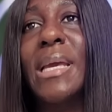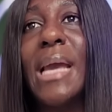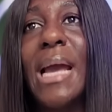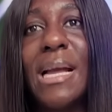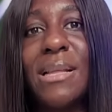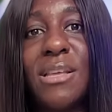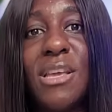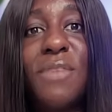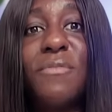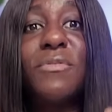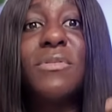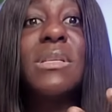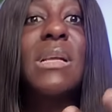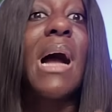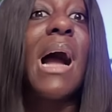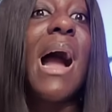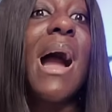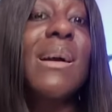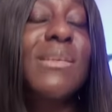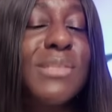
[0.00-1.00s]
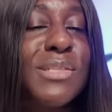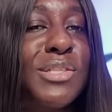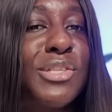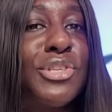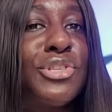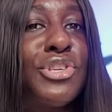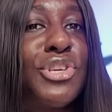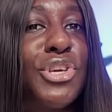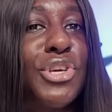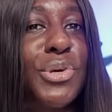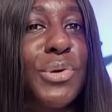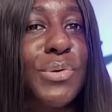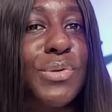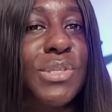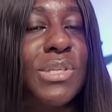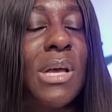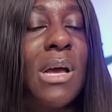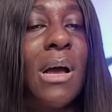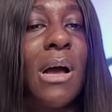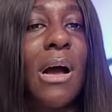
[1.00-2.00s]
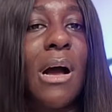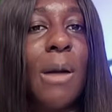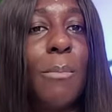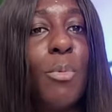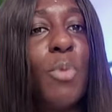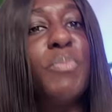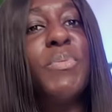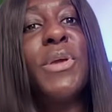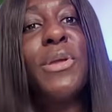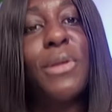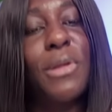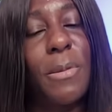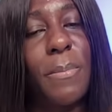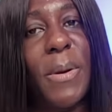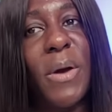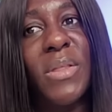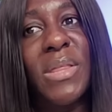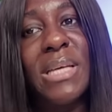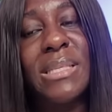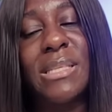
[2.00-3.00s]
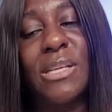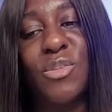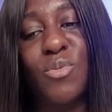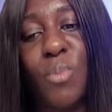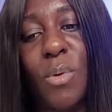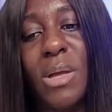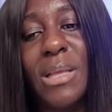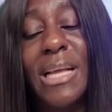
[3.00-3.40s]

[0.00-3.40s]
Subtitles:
and even asked Neil's opinion about that as well.